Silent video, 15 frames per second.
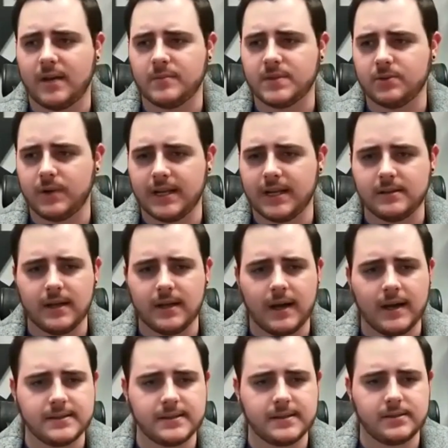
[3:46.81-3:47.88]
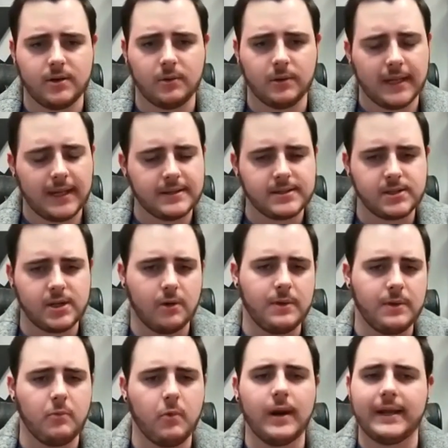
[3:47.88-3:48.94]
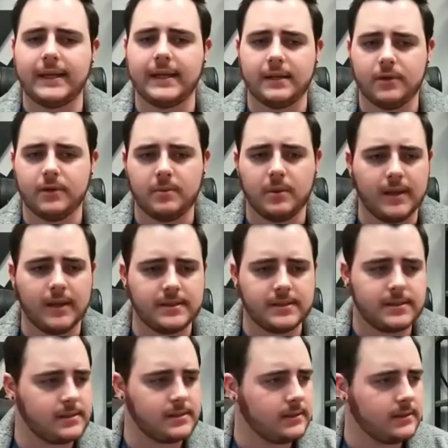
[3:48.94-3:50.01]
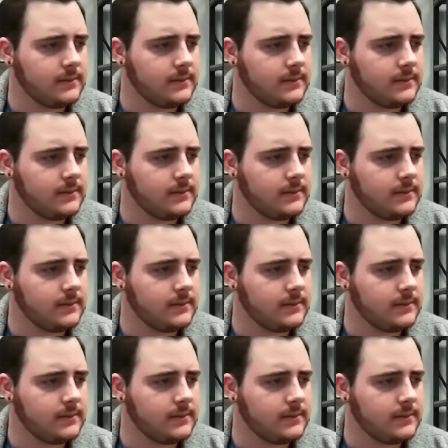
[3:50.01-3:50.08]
So when it does, let us know. We want to get it replaced.